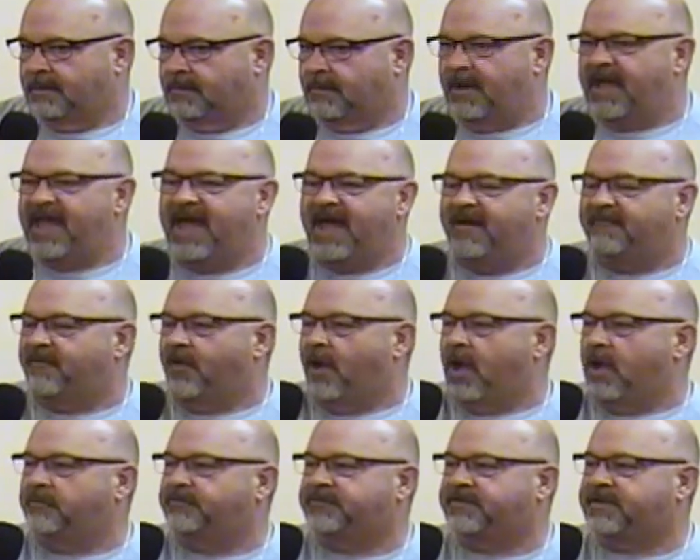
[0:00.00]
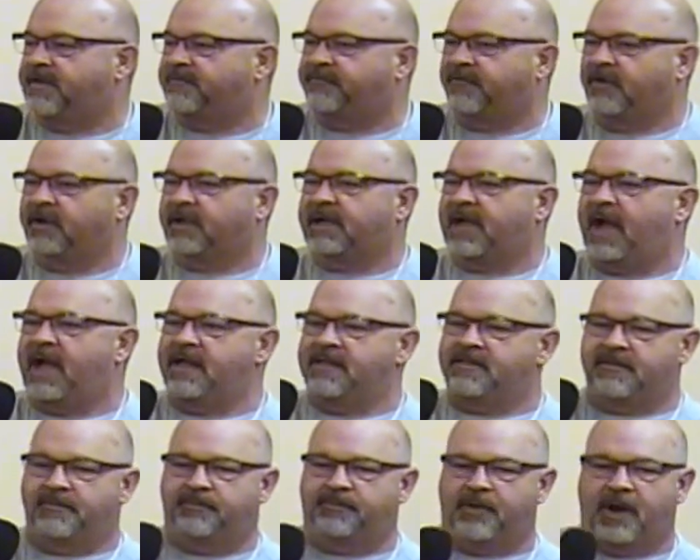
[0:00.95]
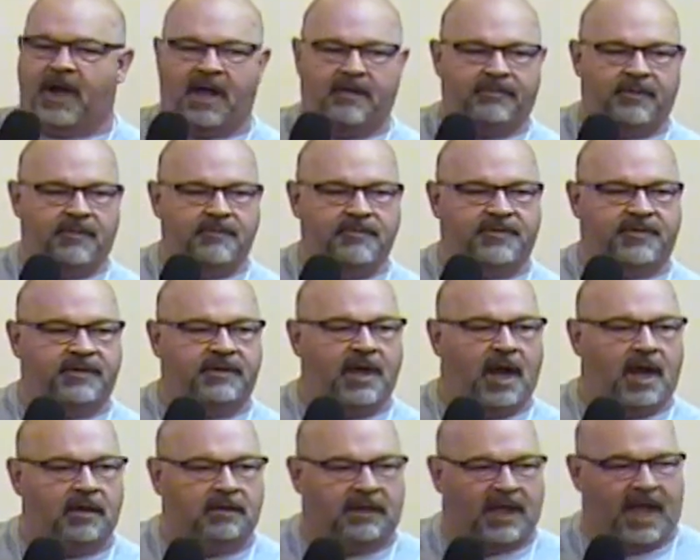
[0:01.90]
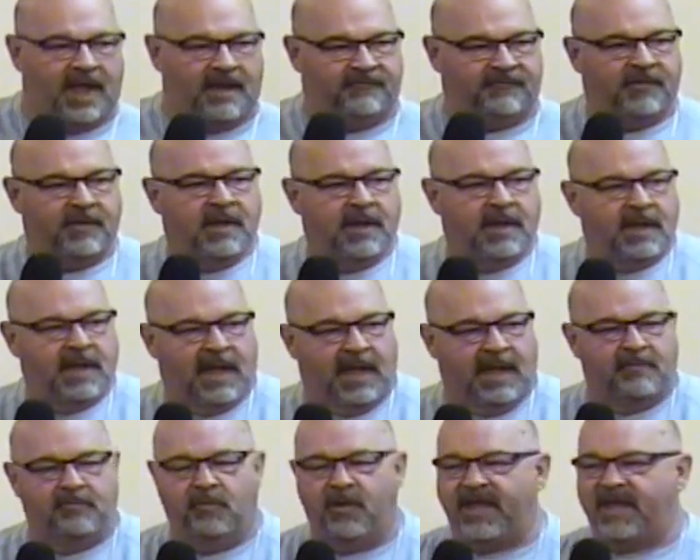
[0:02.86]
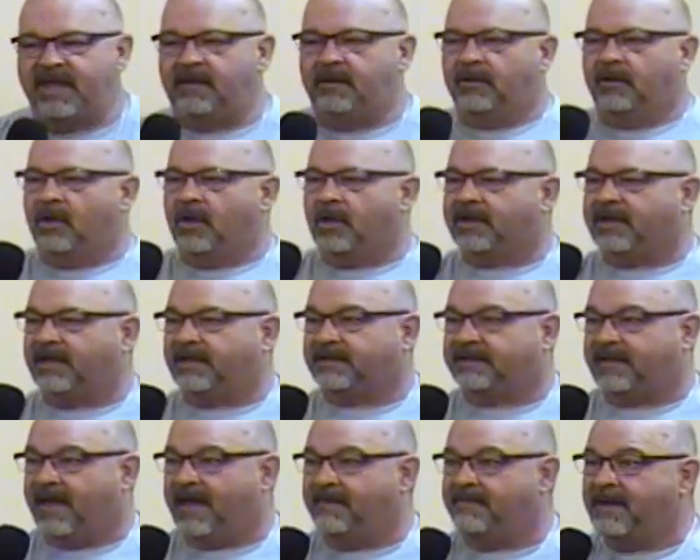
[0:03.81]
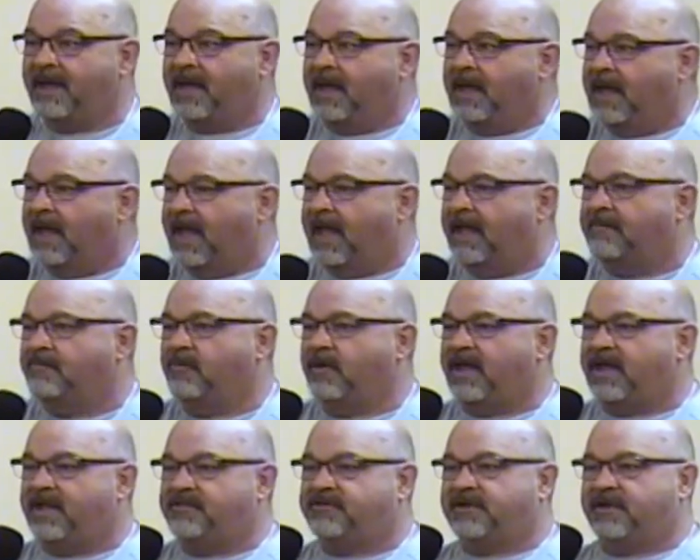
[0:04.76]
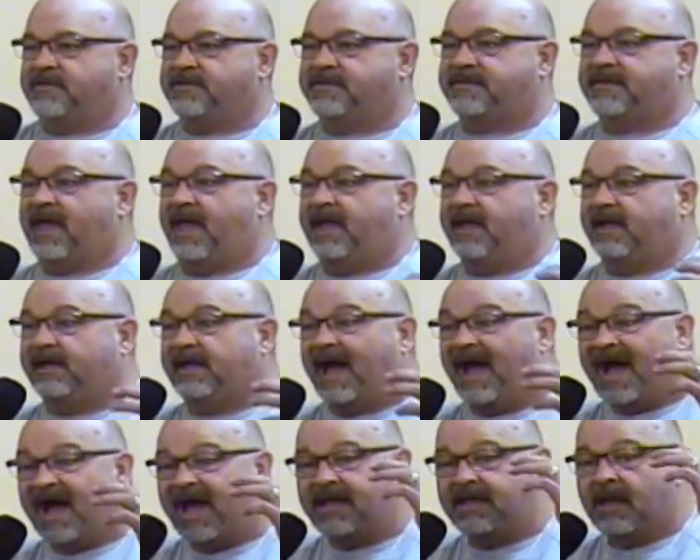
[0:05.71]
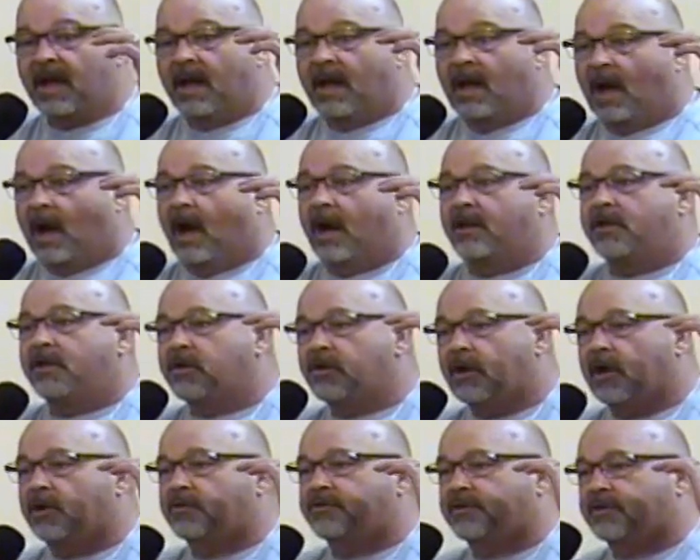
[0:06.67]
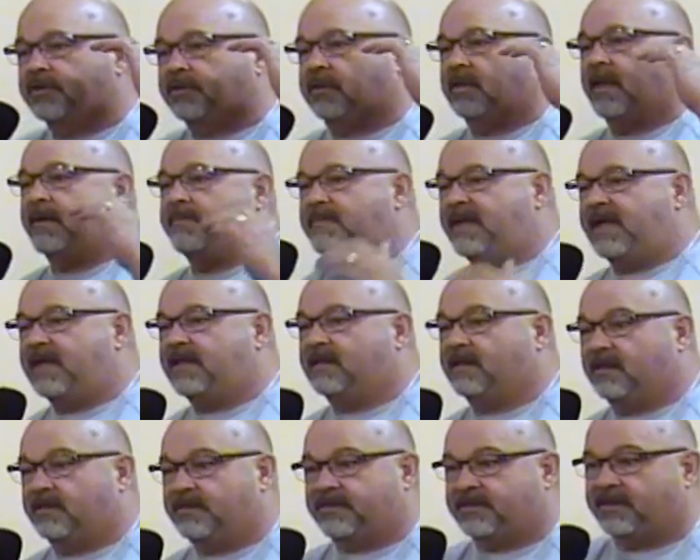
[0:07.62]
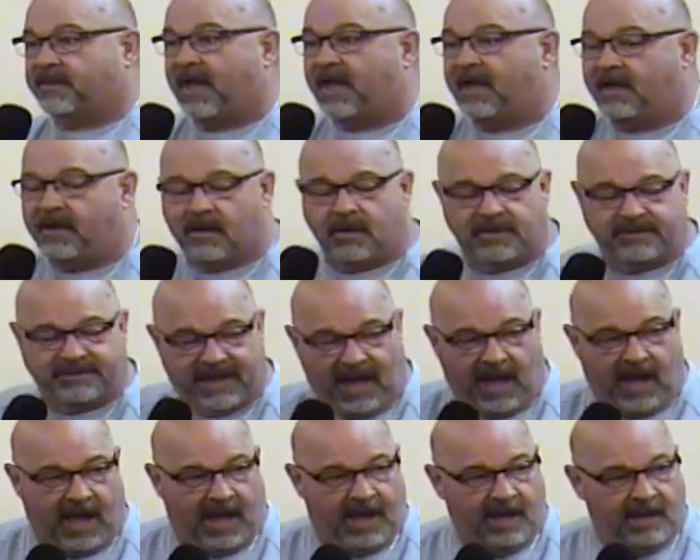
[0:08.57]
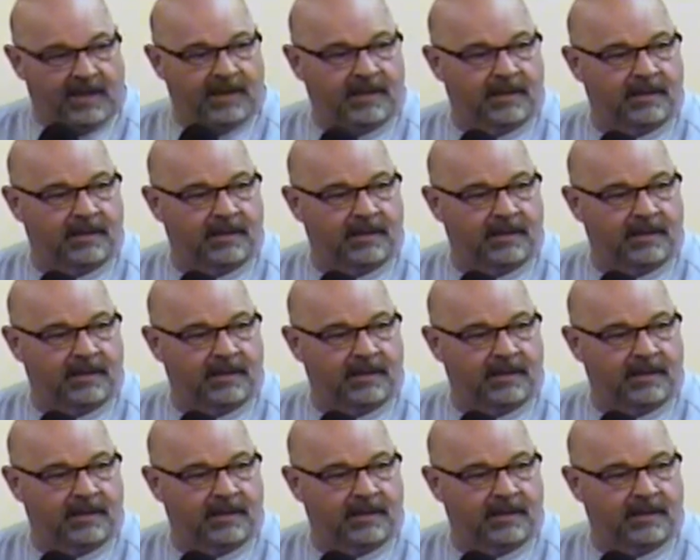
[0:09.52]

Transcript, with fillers: We have all different kinds of problems in our life, and we look at them and we just say, God, are you going to just let me sit here and die?